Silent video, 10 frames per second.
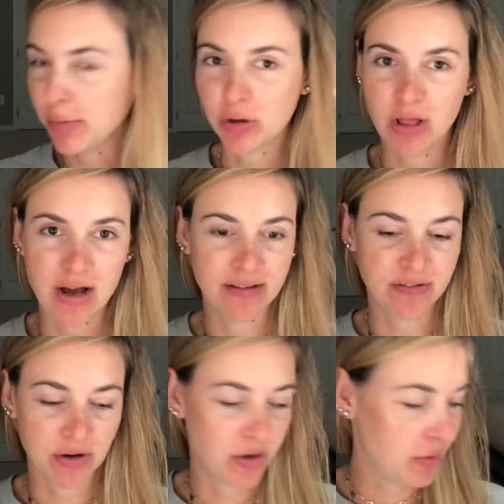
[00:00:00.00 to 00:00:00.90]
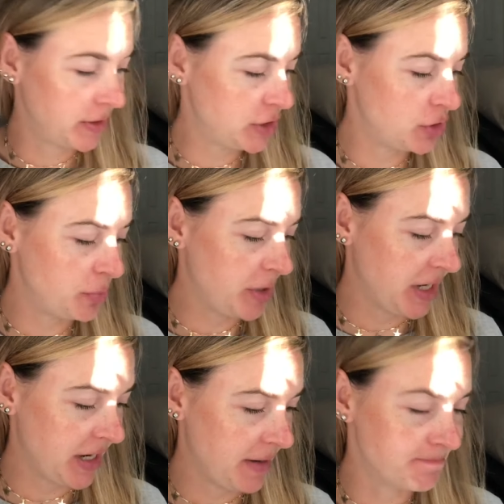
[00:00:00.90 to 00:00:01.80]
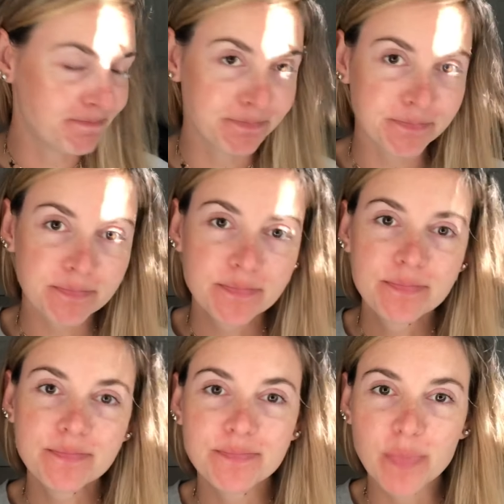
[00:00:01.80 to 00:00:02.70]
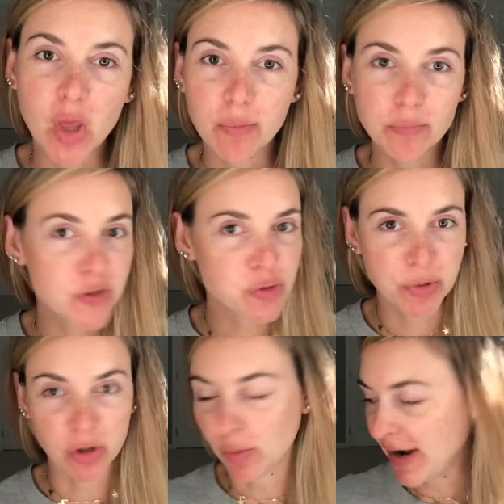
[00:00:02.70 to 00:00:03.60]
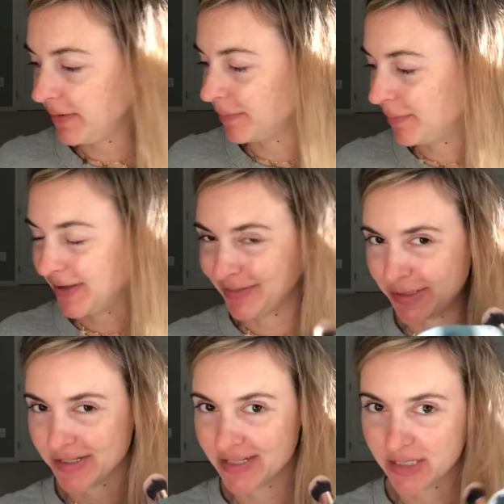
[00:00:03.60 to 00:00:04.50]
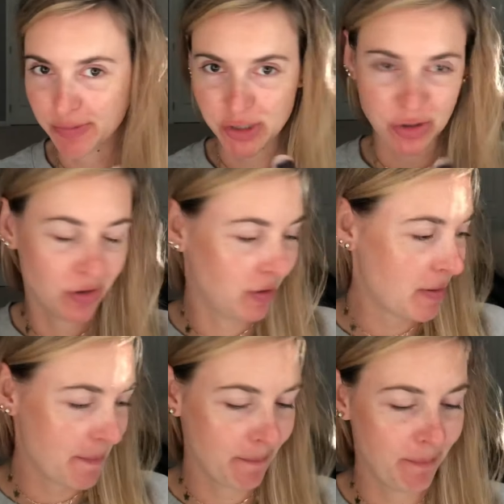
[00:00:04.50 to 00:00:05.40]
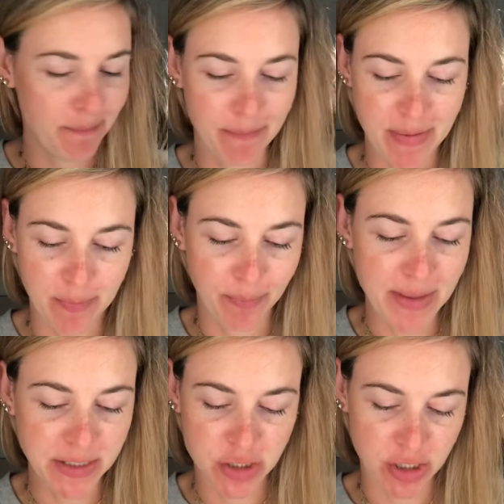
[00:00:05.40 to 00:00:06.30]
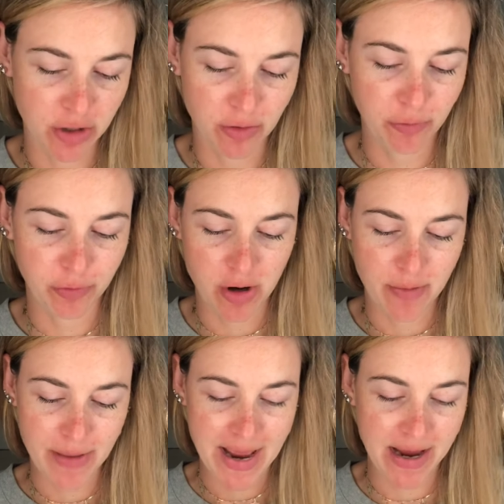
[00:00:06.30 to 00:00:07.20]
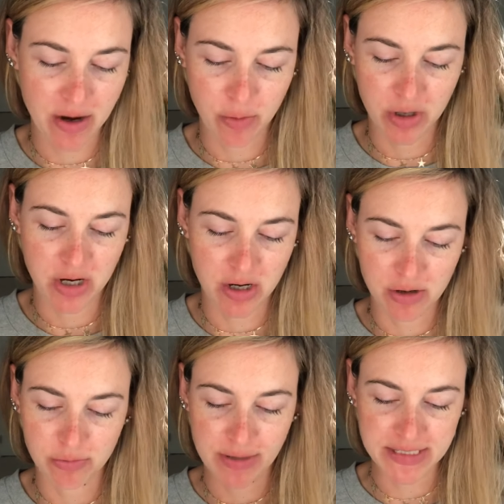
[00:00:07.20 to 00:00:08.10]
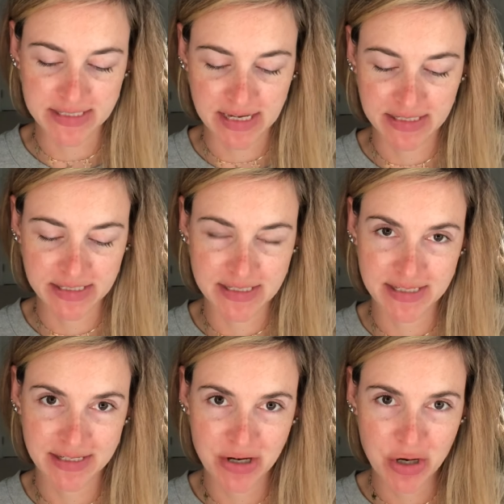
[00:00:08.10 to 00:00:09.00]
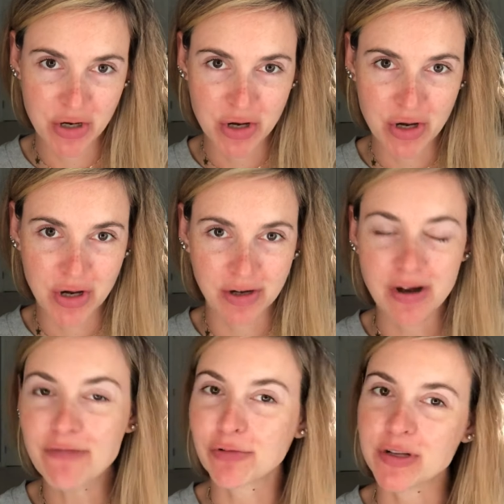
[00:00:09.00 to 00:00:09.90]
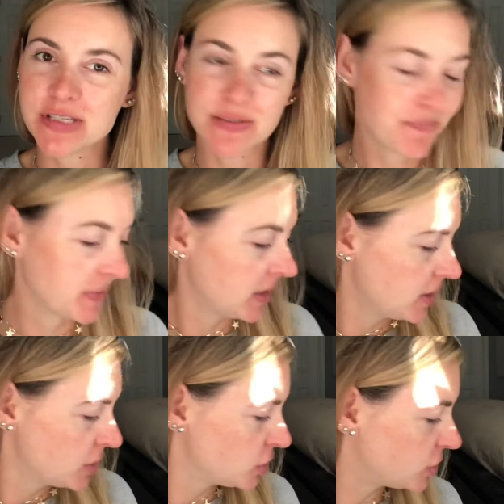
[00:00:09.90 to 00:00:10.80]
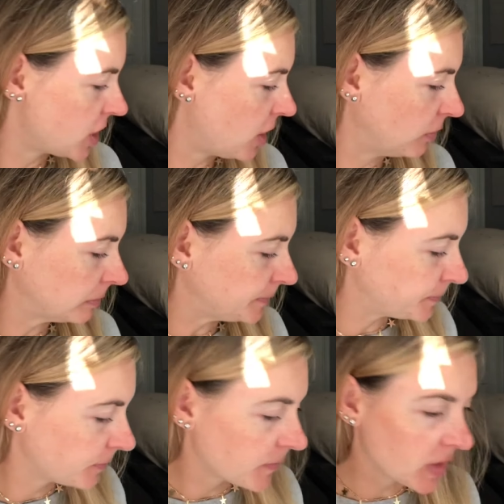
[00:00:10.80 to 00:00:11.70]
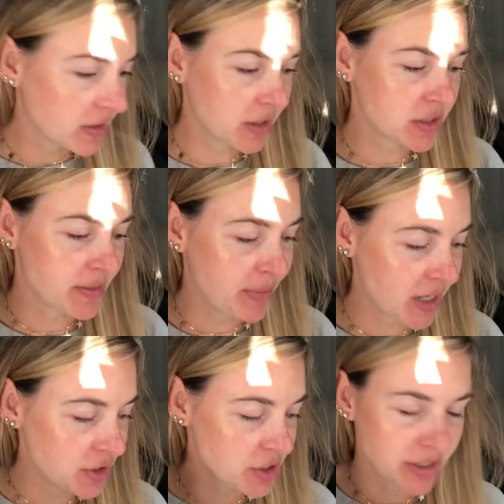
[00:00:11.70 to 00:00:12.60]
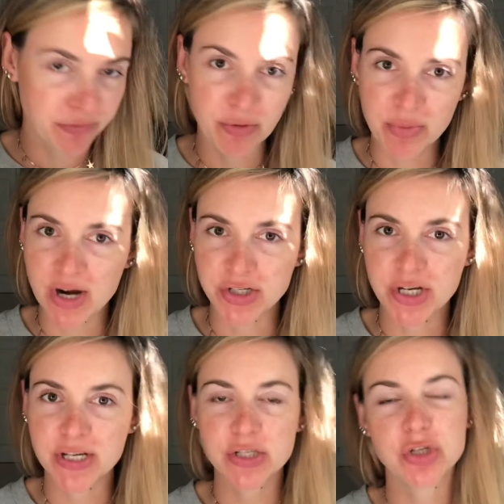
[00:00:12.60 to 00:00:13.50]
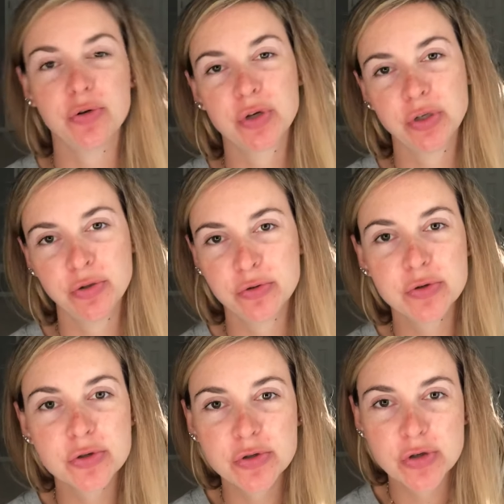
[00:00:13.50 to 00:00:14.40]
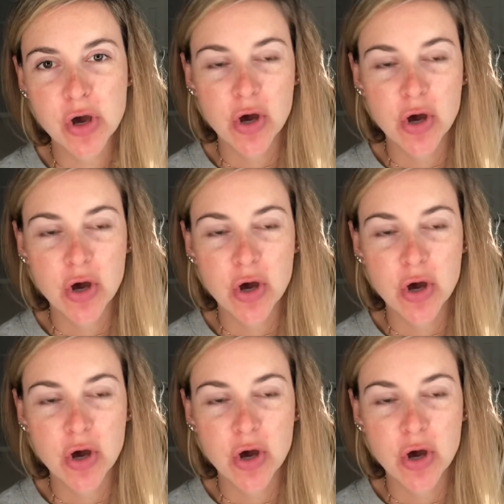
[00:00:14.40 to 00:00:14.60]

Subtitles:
cloths are going to be just pure white, but this is a special memento from our recent conference. So there's a bunch of different brushes. You can use